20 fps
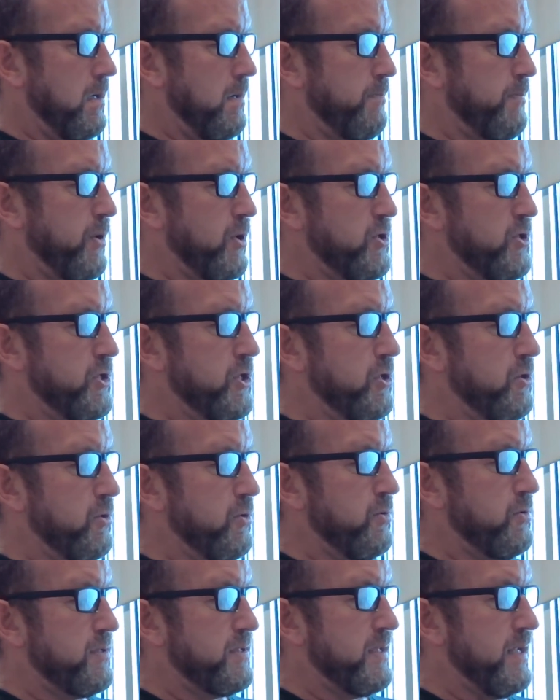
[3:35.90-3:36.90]

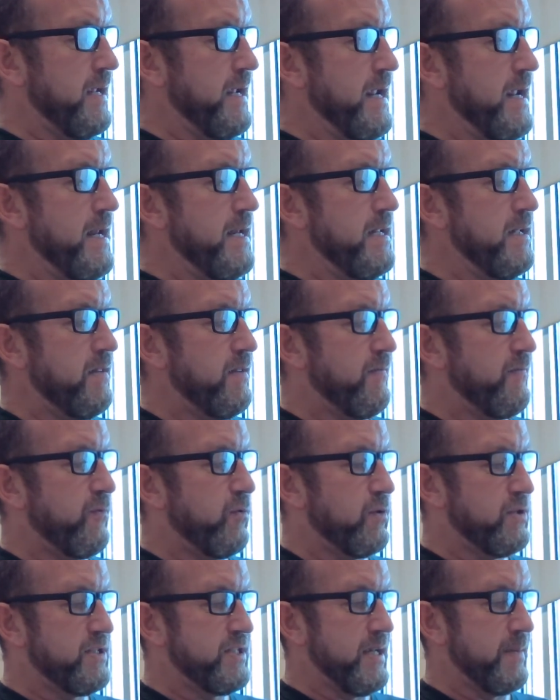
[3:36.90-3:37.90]
produce any of the
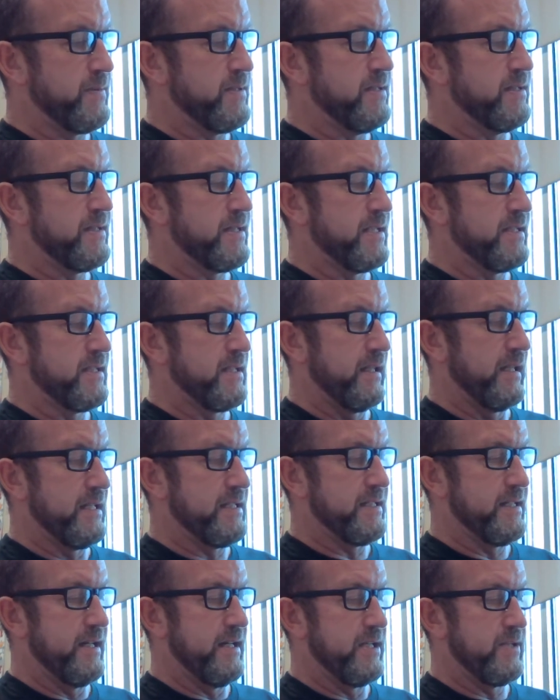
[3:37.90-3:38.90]
four substances
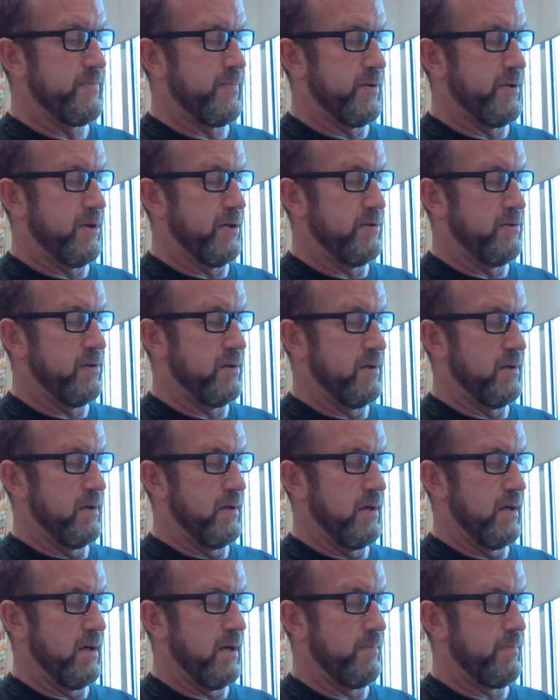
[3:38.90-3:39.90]
listed as
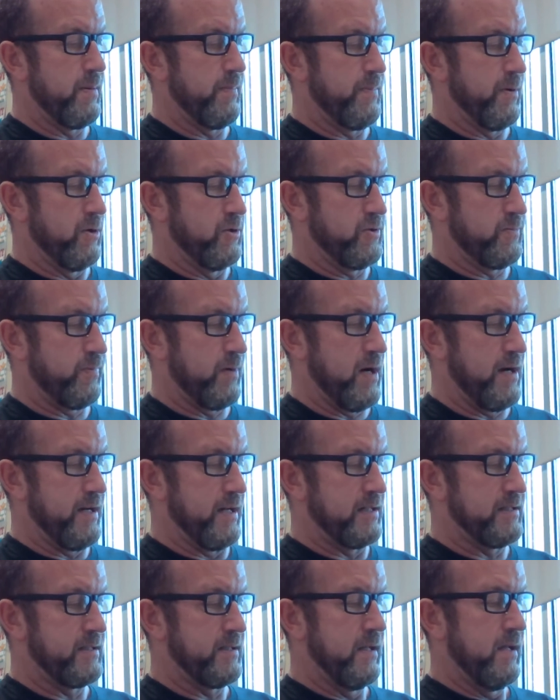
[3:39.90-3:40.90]
proposed
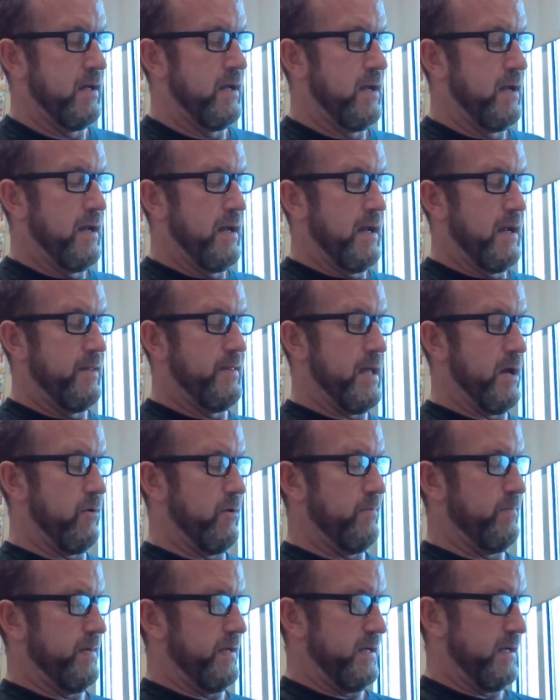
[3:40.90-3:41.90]
products. And that
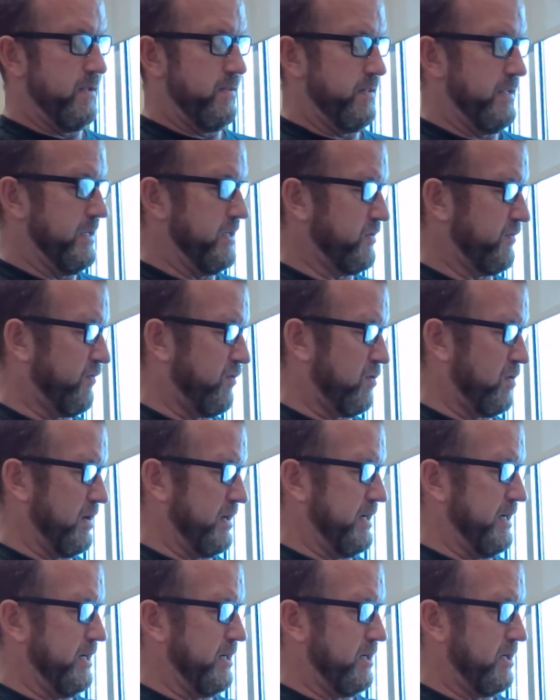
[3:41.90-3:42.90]
would be these four
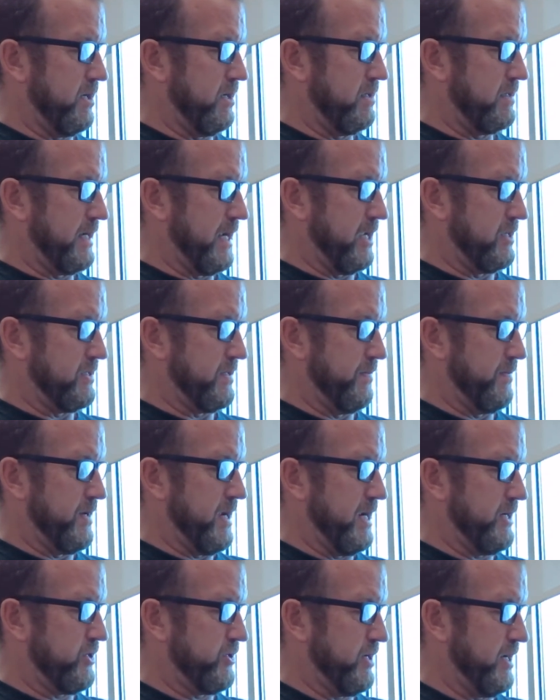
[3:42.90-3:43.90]
here: calcium
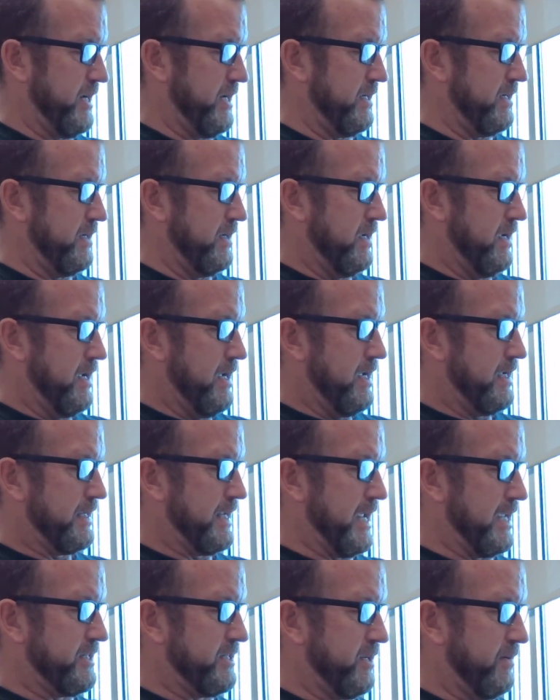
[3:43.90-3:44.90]
nitrate,
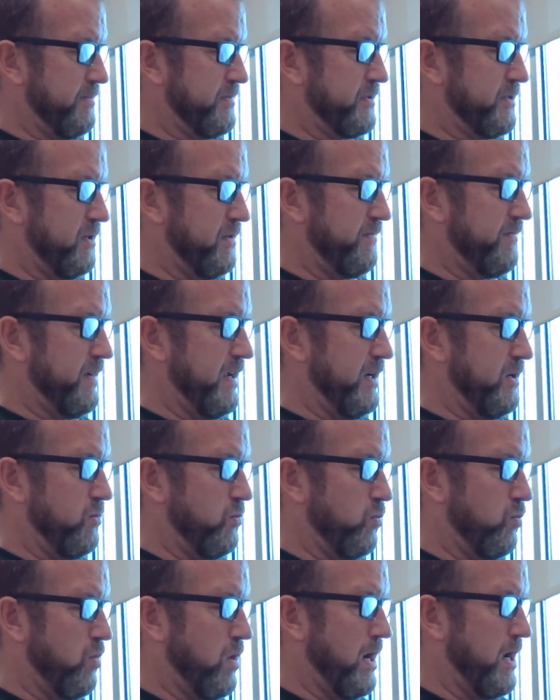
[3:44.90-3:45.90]
calcium sulfate,
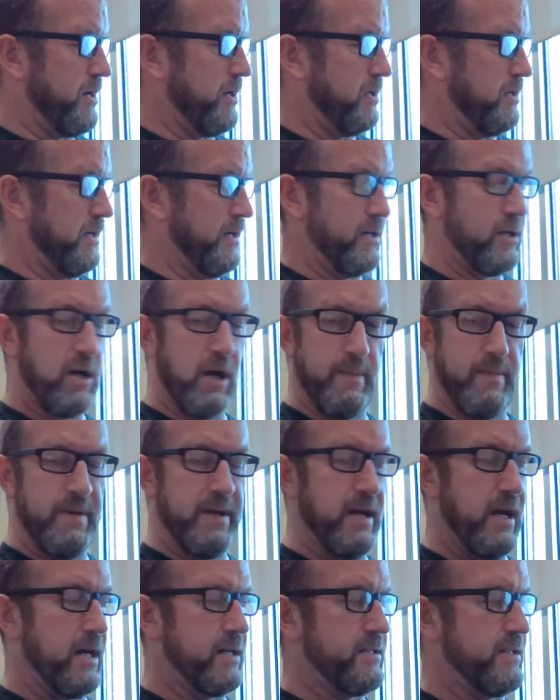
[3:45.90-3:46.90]
water, and carbon
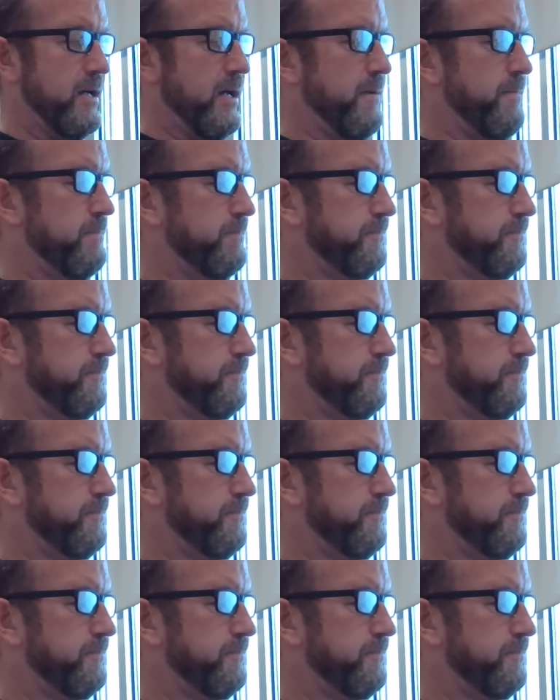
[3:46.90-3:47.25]
dioxide.